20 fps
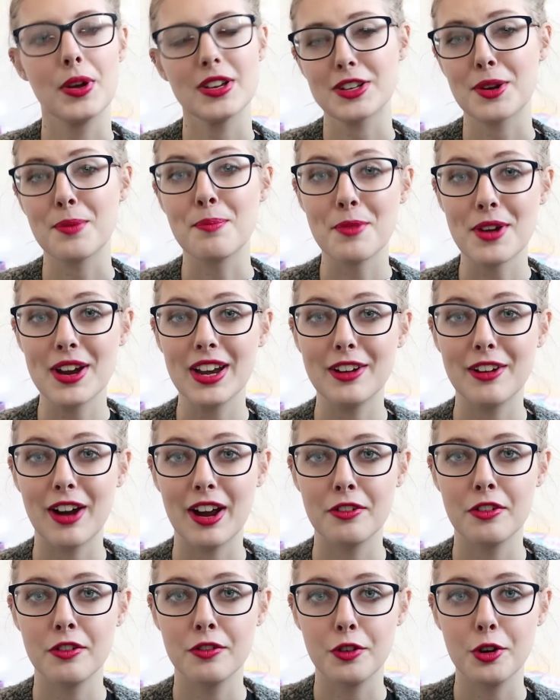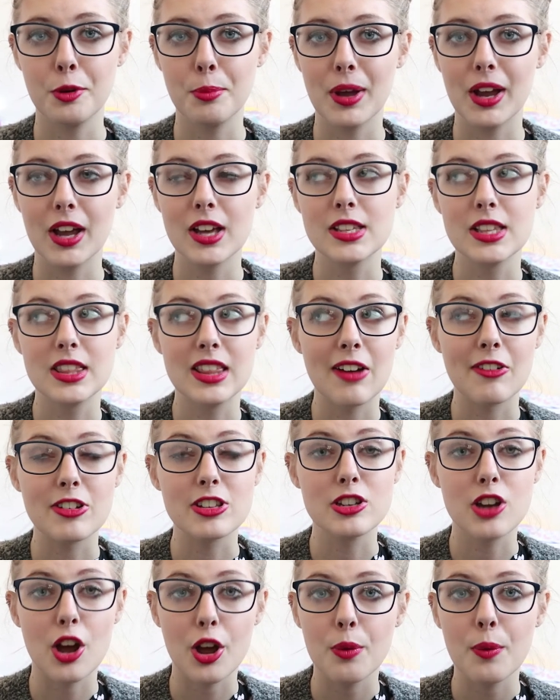which I'm really grateful for because there
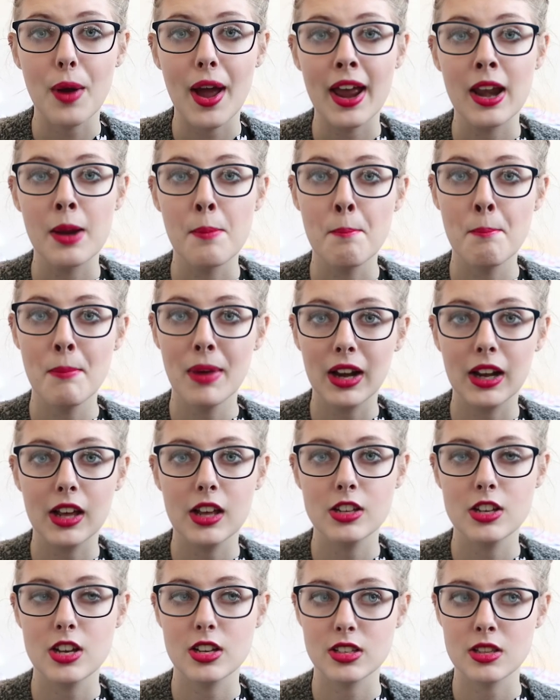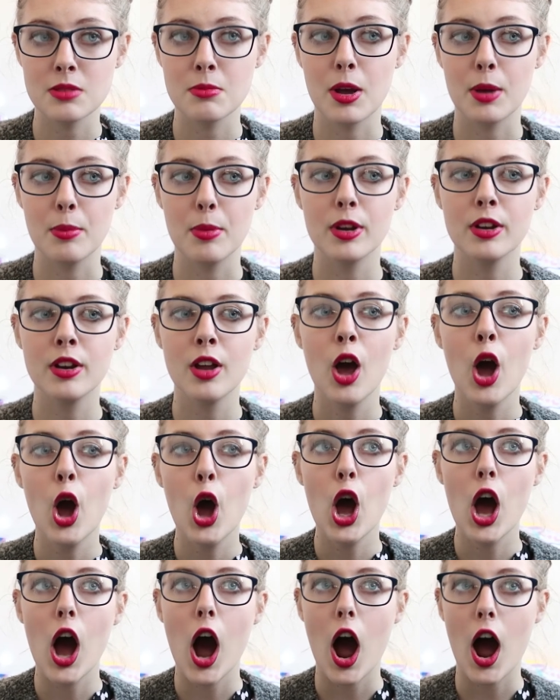is no way in a million years at the moment
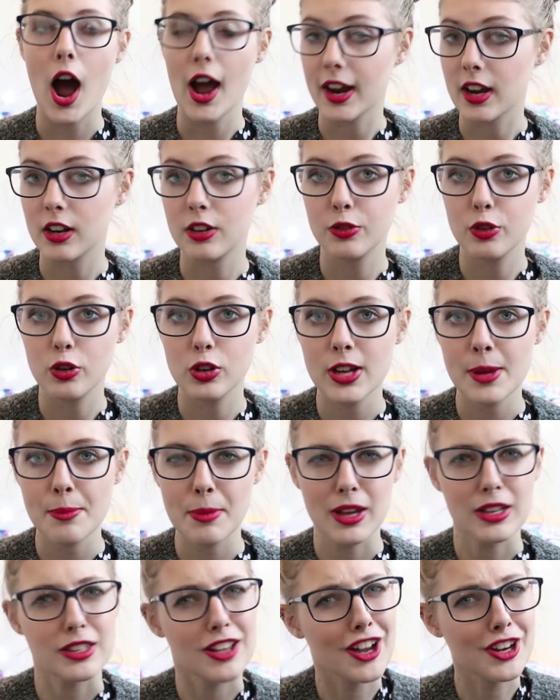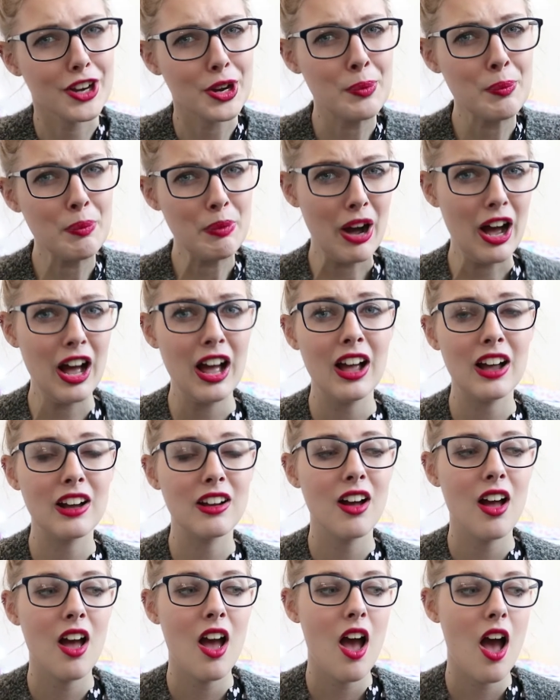I can afford it because I don't
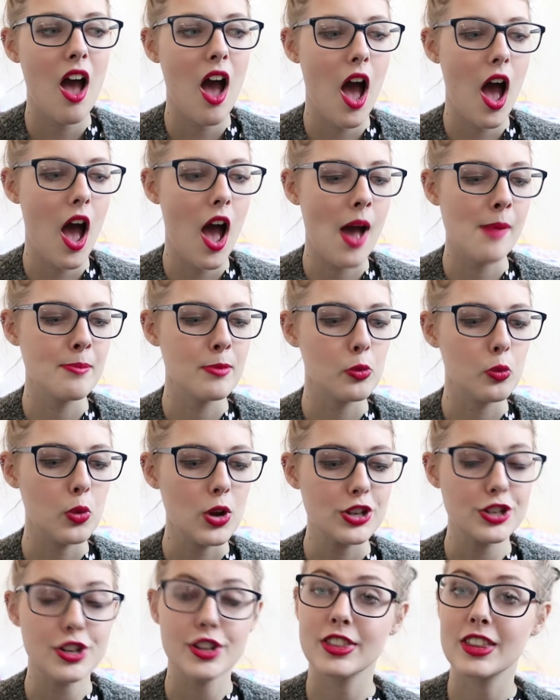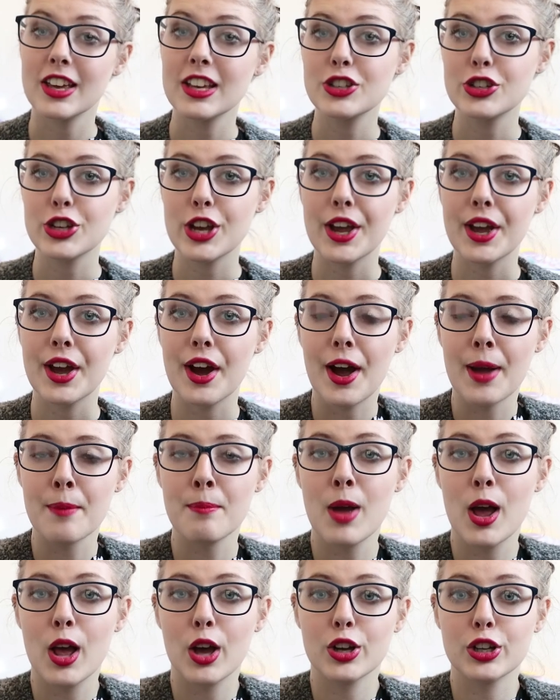work um, which this year
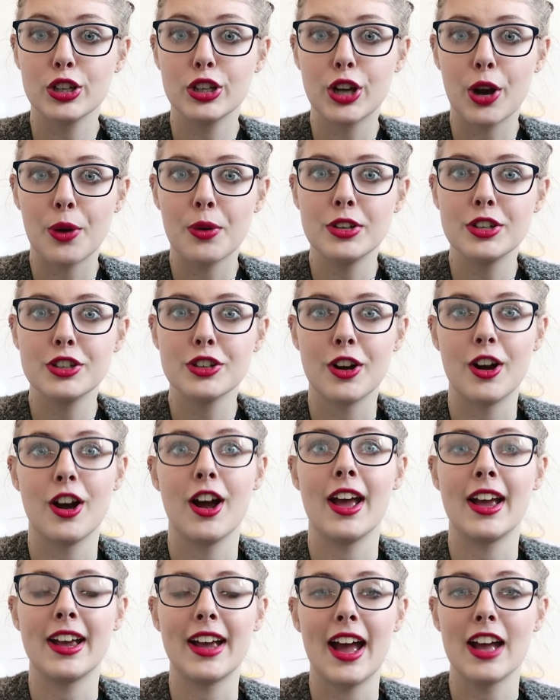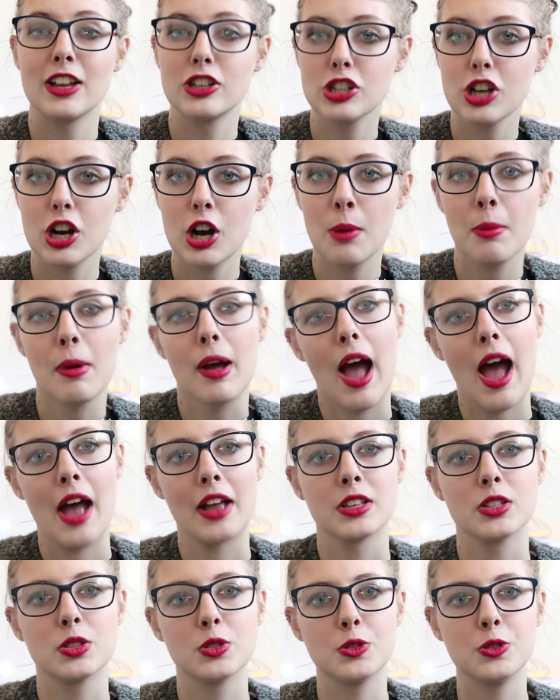I'm going to try and get a job
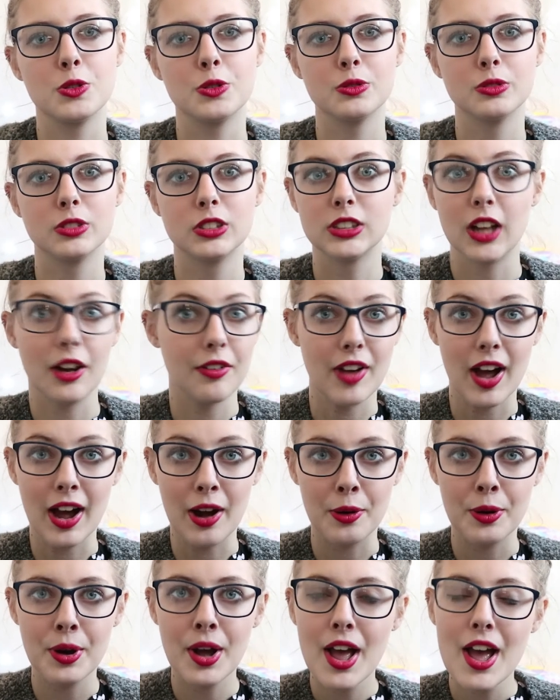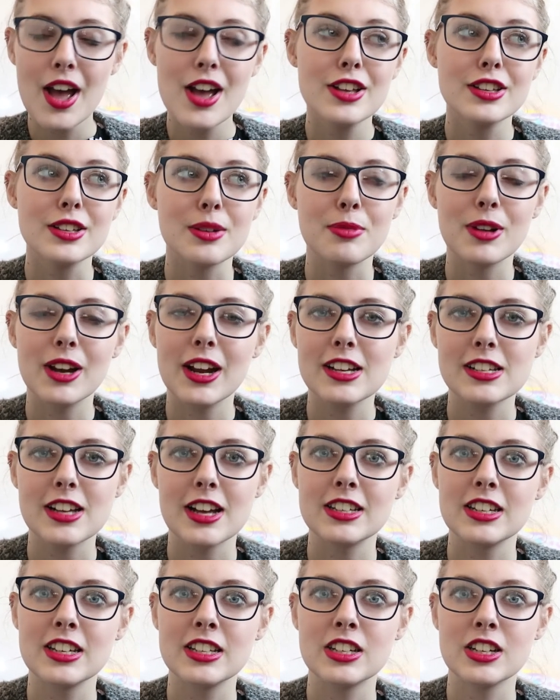and sort stuff out so I'm really
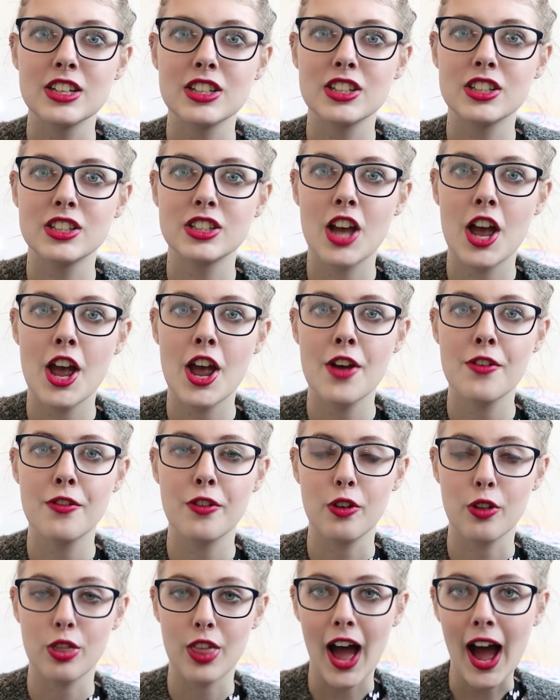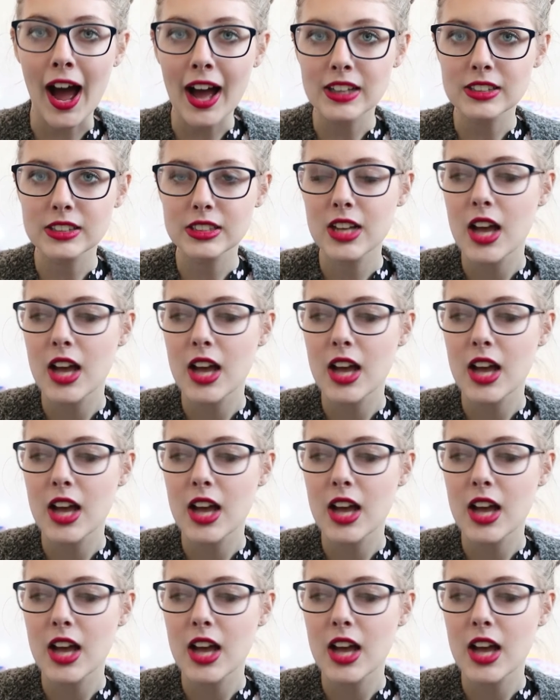excited for that